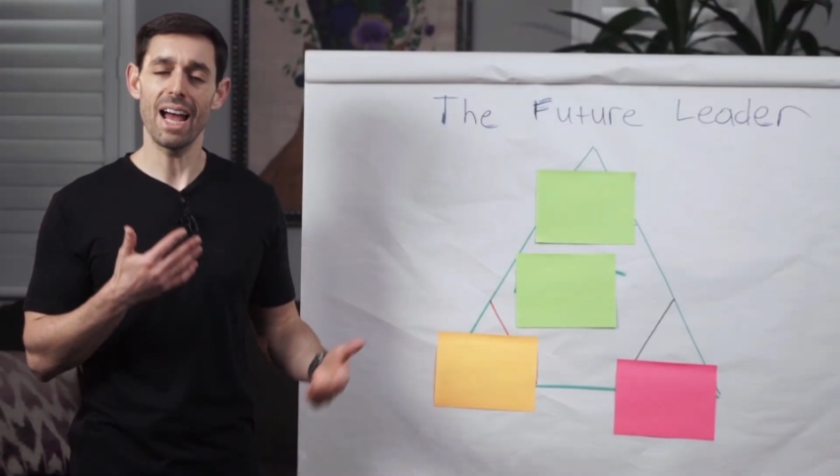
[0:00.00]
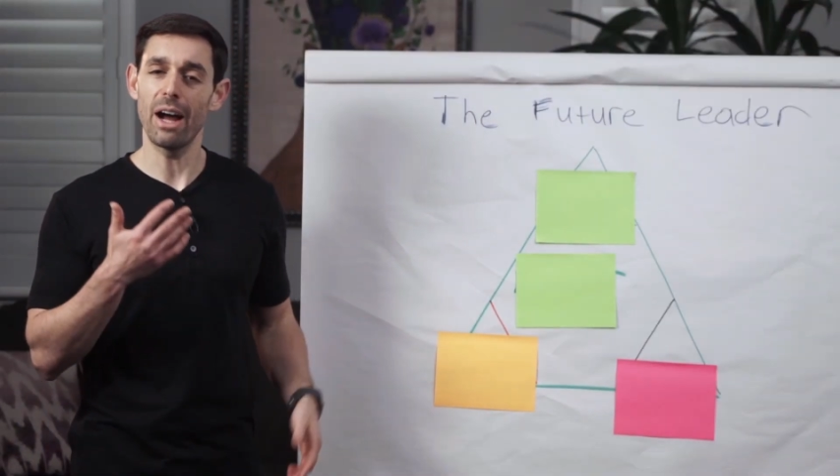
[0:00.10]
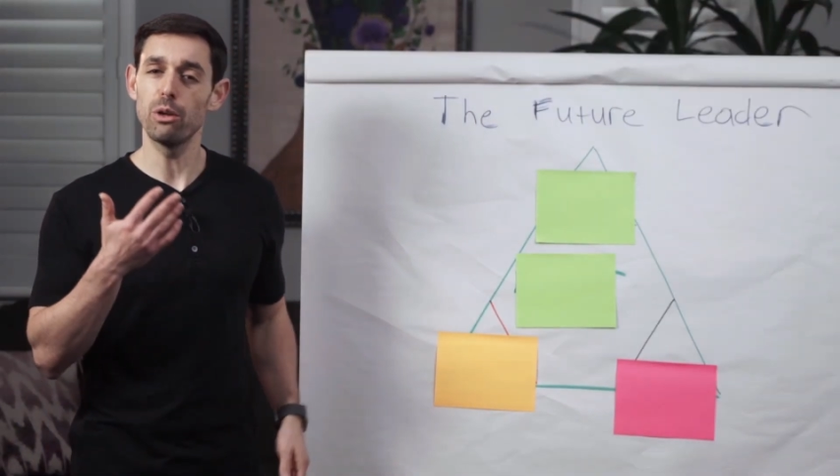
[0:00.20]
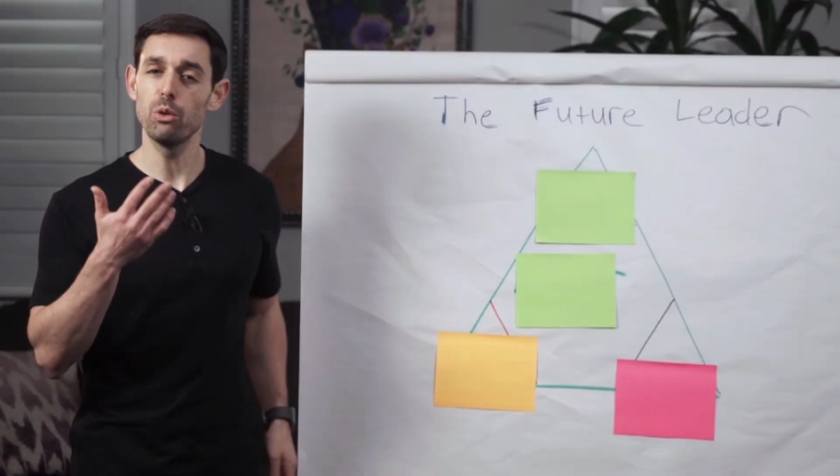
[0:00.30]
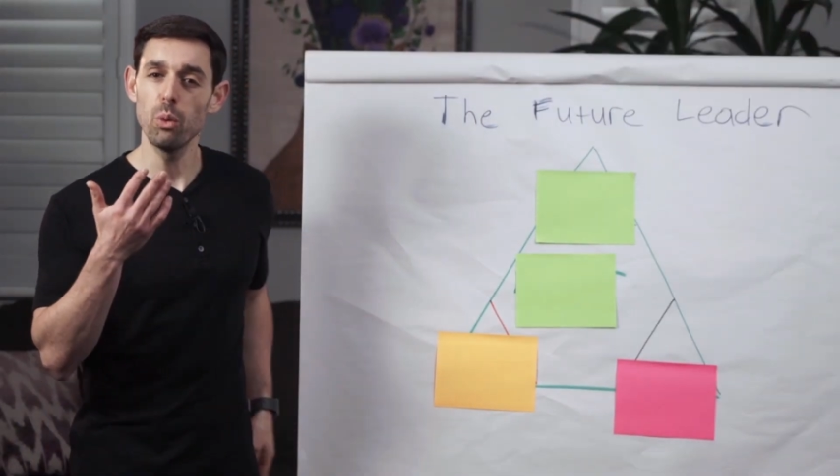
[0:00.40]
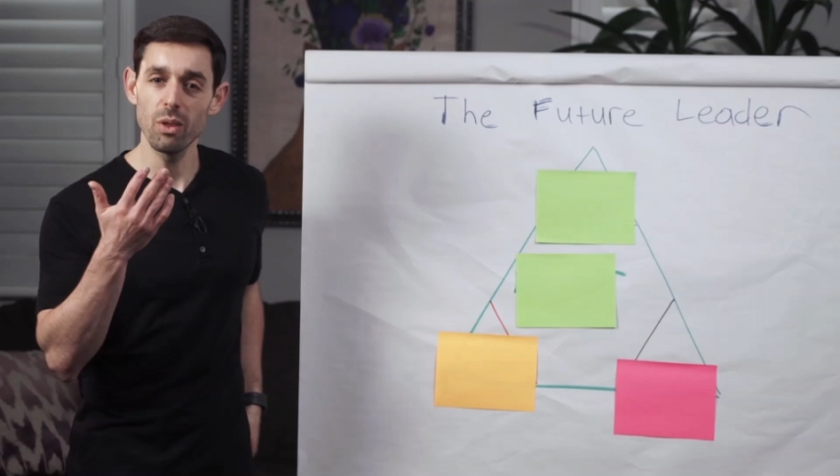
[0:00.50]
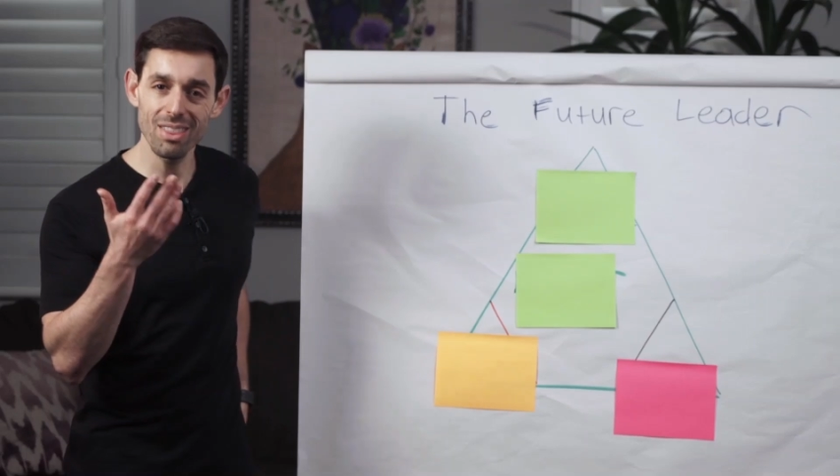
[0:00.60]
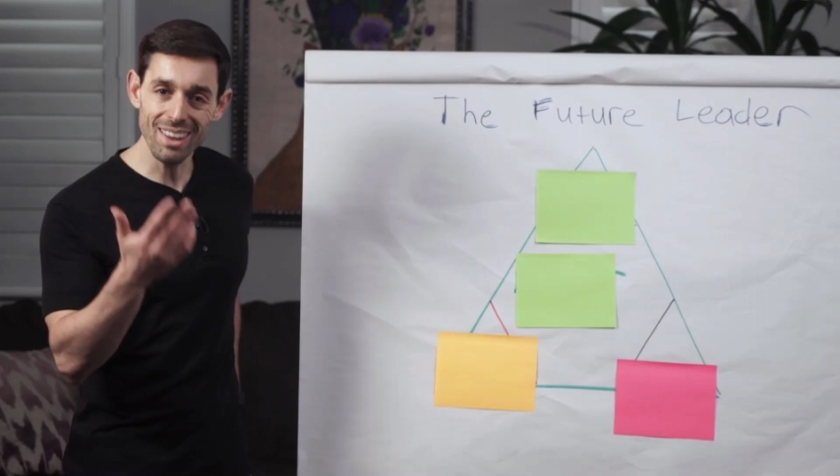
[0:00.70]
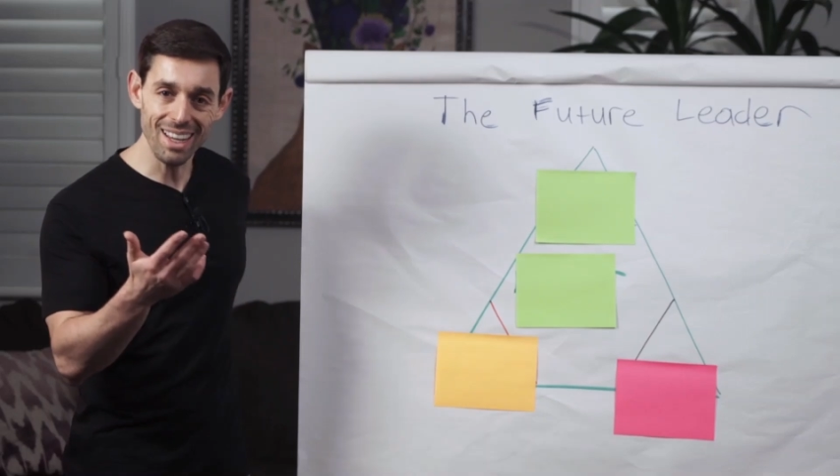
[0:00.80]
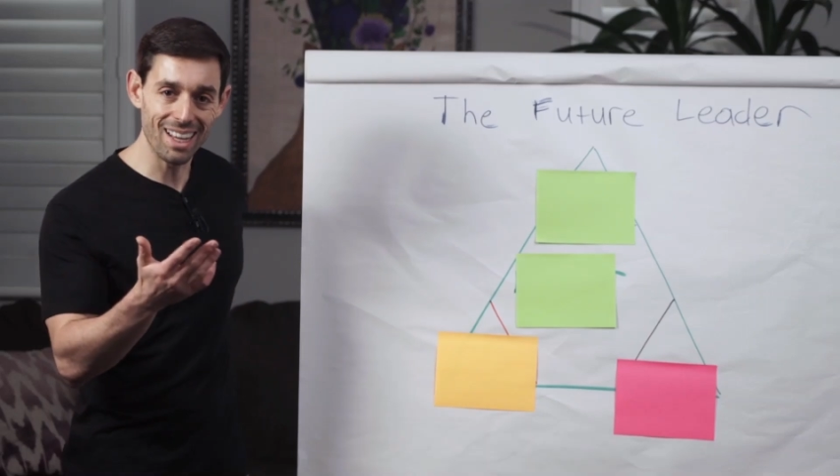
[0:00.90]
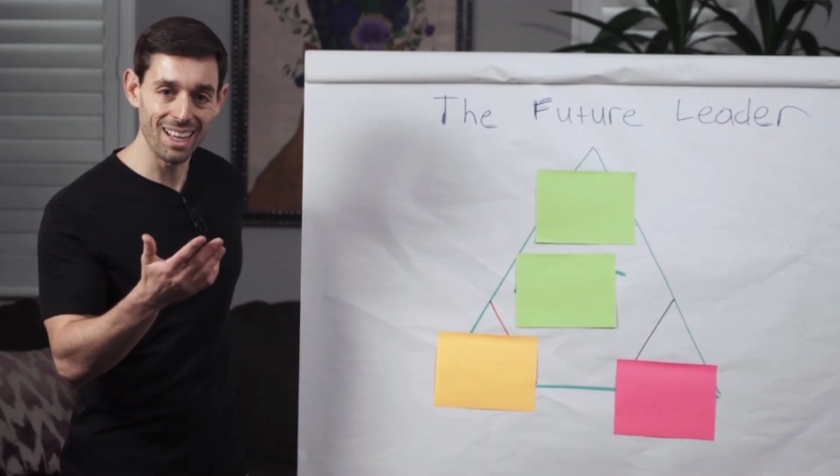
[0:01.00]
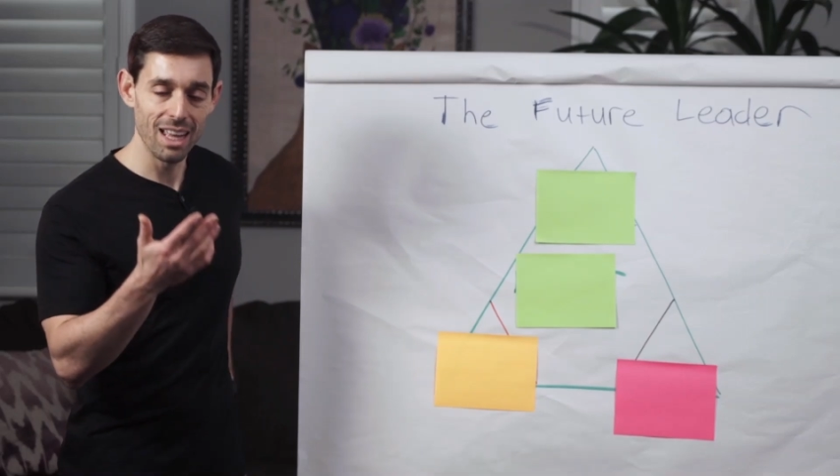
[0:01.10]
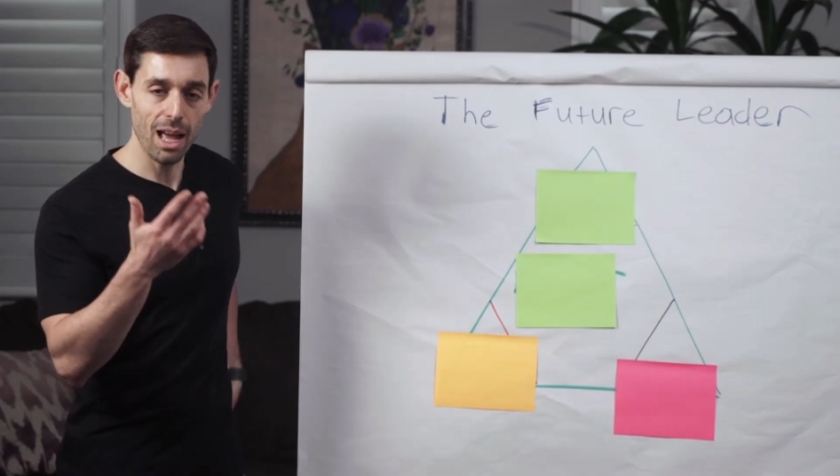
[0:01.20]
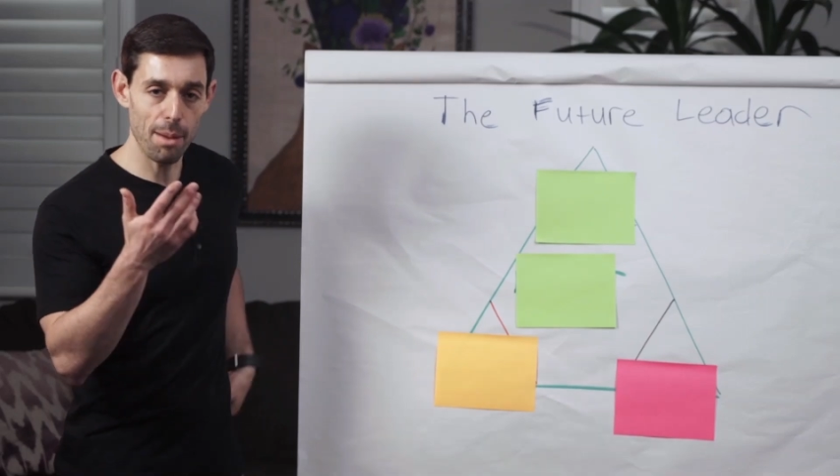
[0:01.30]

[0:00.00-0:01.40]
how you think